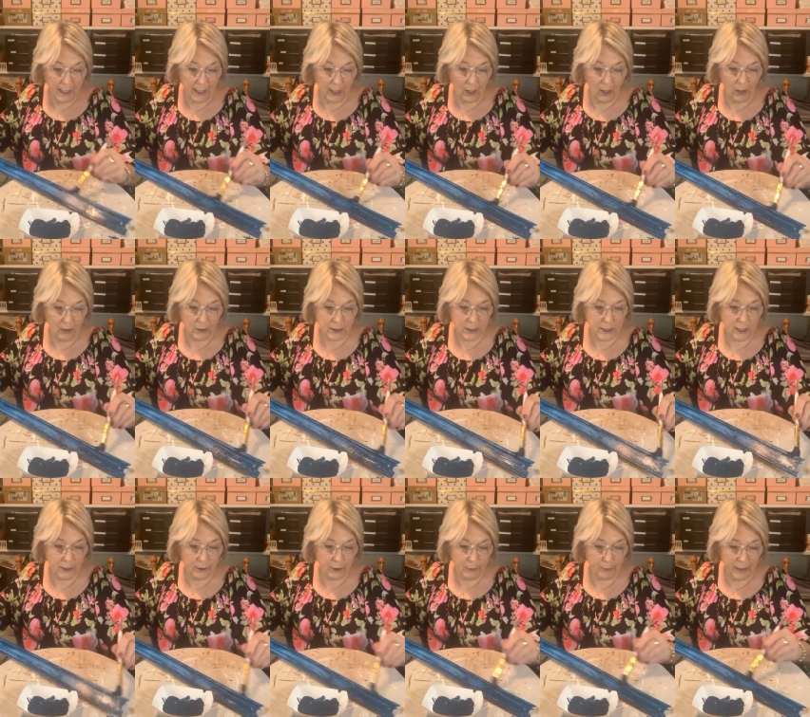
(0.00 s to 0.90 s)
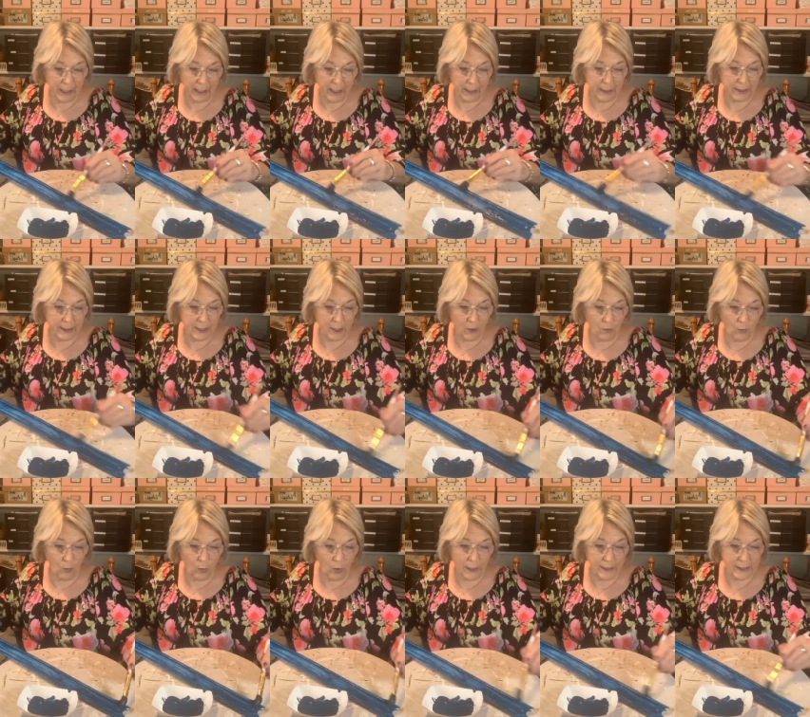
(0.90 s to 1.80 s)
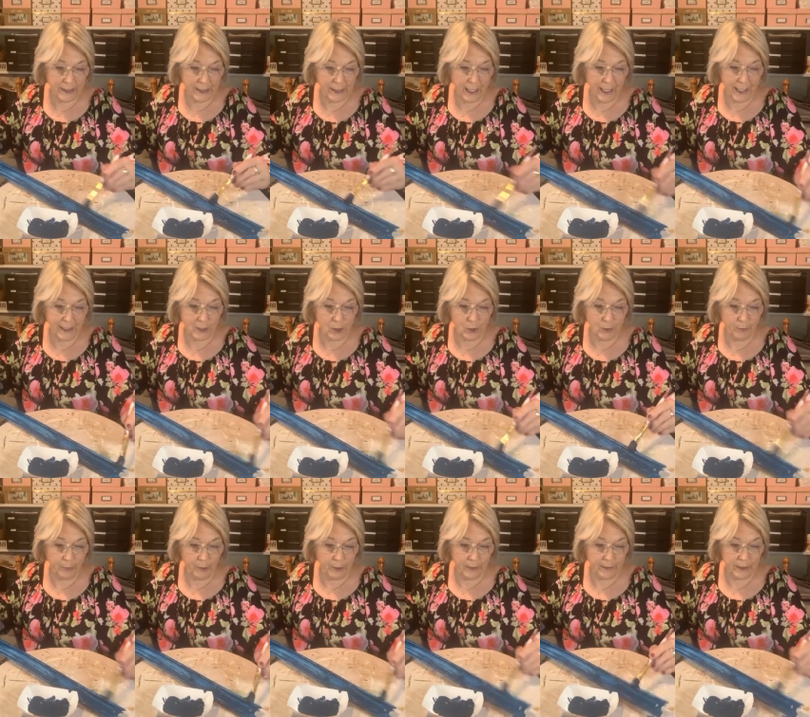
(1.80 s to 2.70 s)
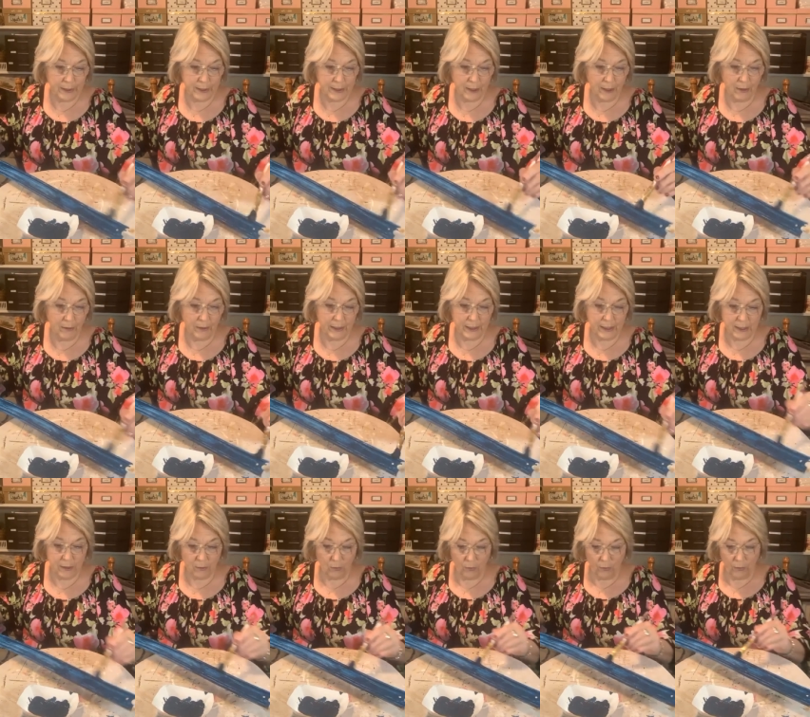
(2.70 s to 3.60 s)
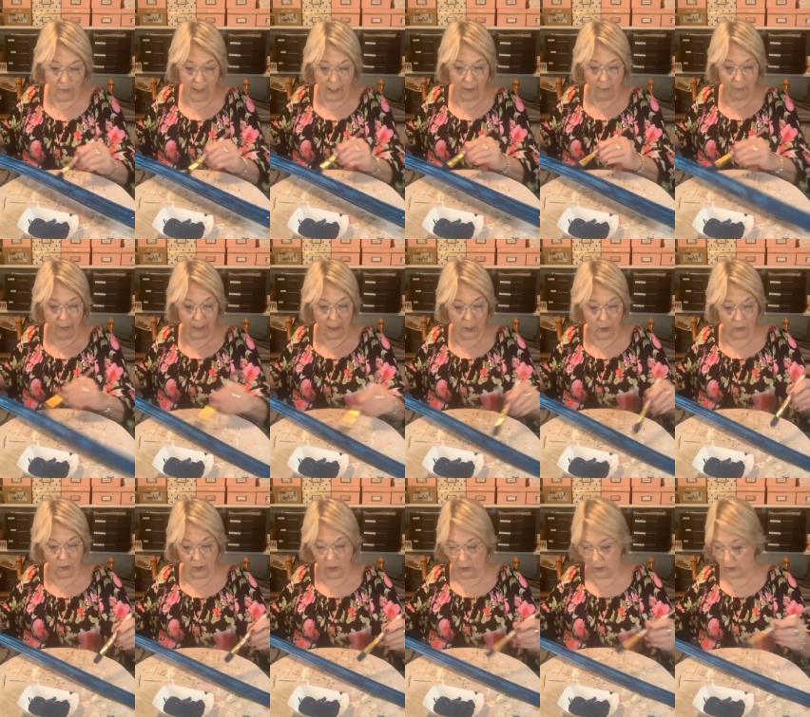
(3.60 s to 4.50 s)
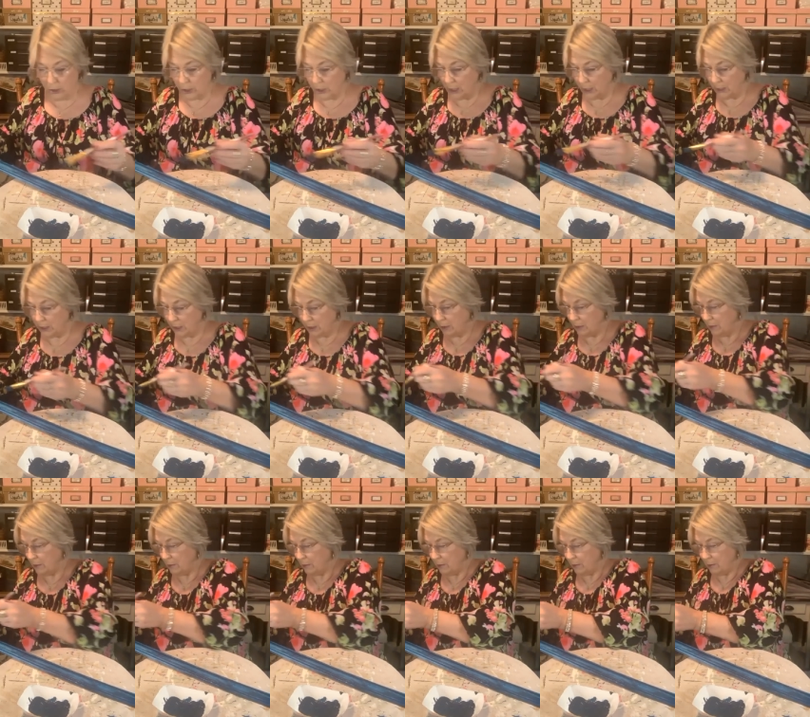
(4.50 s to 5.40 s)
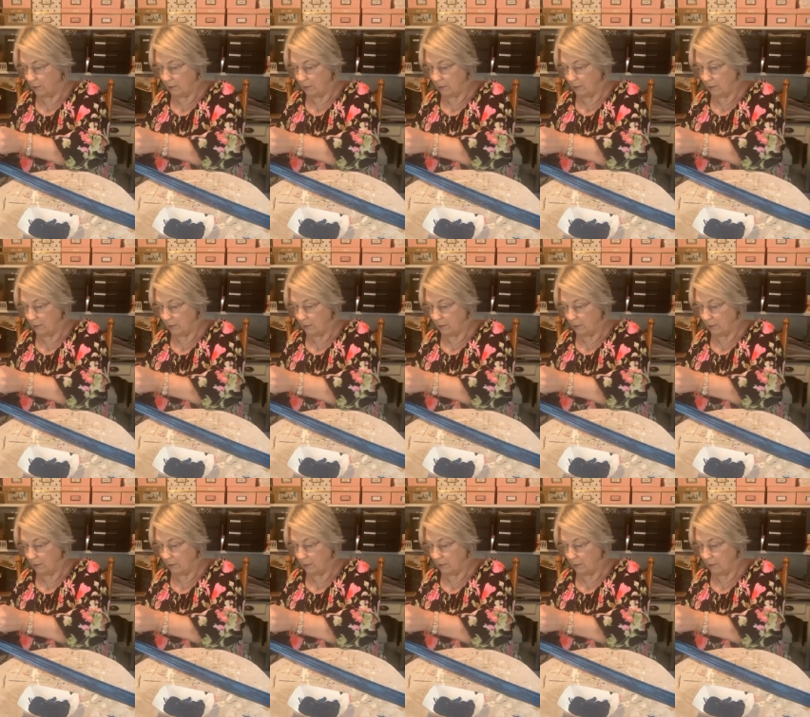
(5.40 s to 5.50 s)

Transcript: And it also depends on what size you put this on as to how big your arch is.